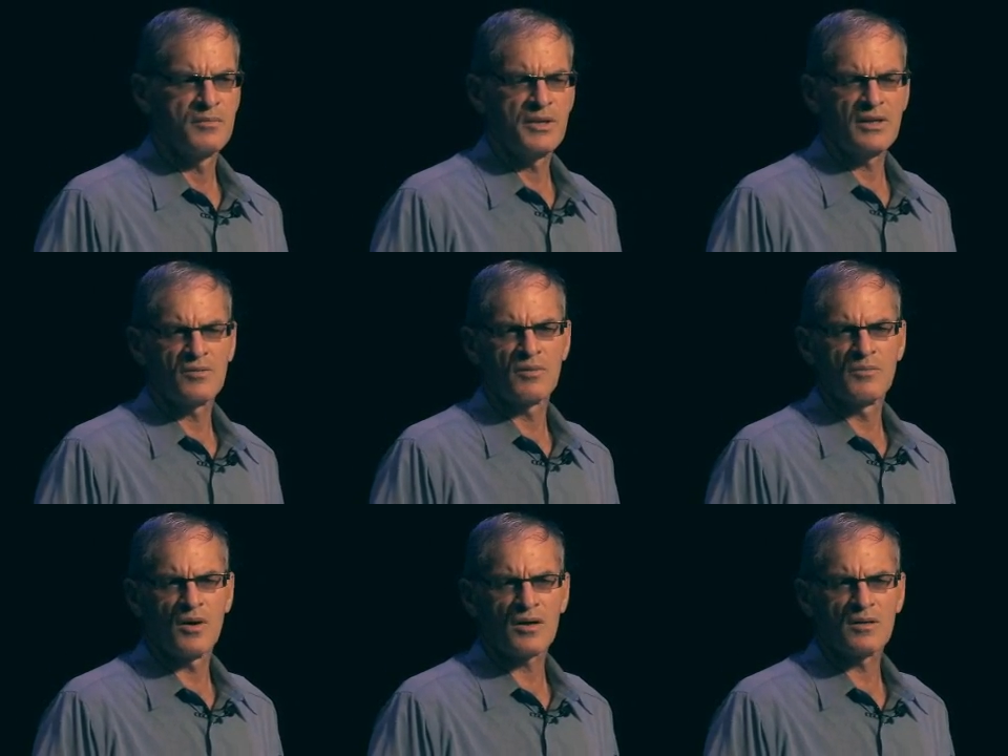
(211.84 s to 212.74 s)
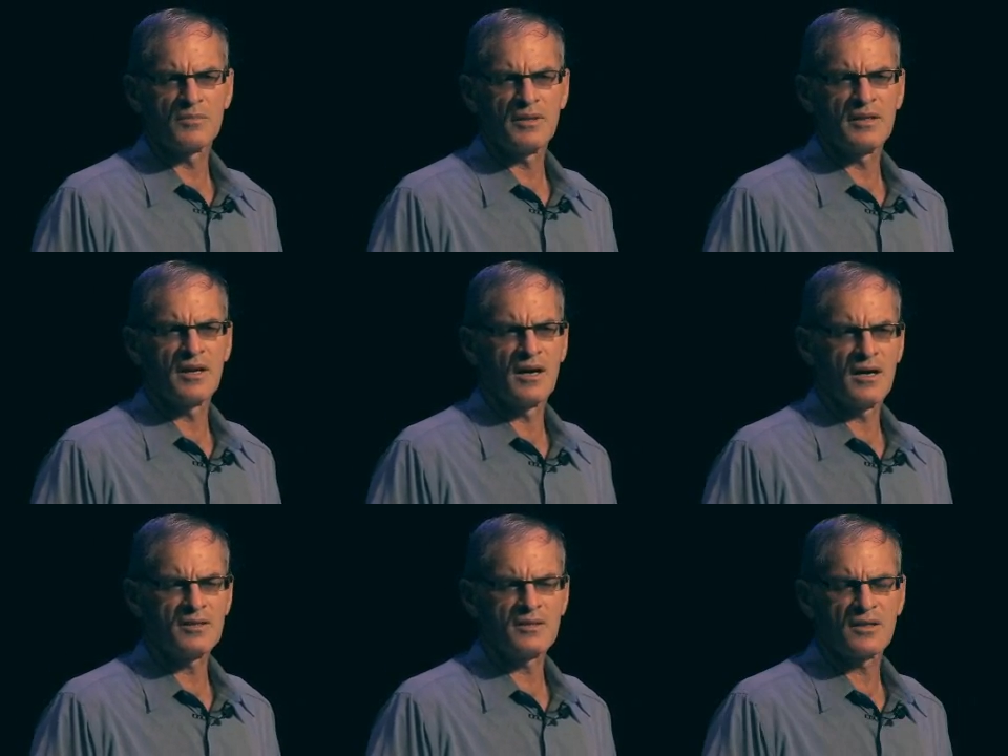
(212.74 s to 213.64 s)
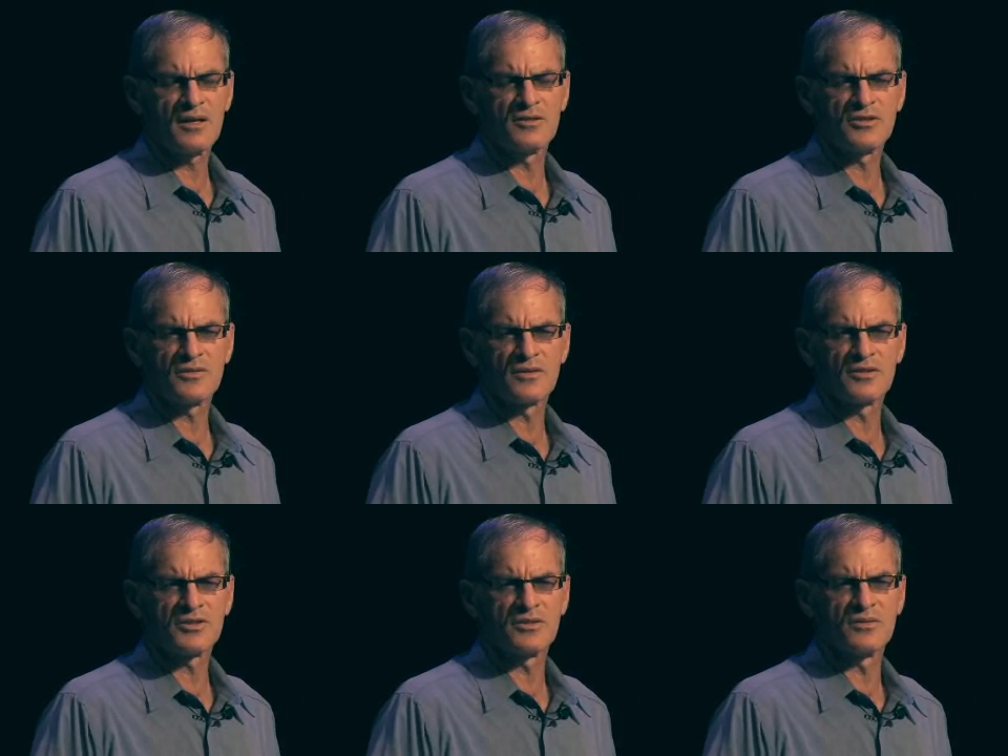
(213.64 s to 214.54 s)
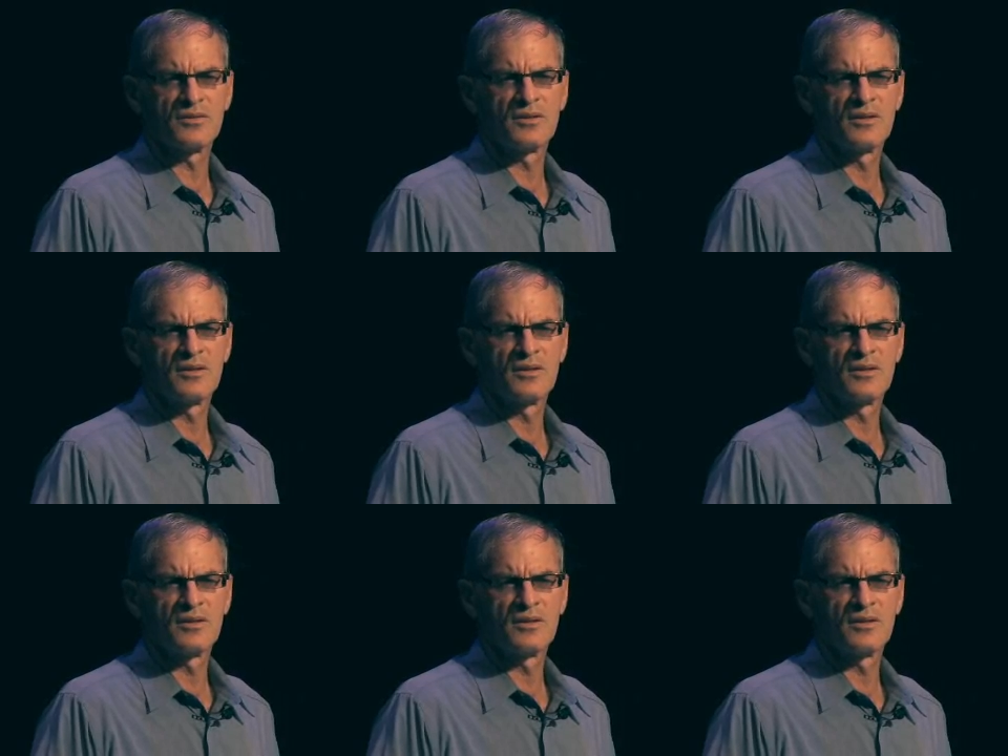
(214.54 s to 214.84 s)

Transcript: being remarkably uncontroversial,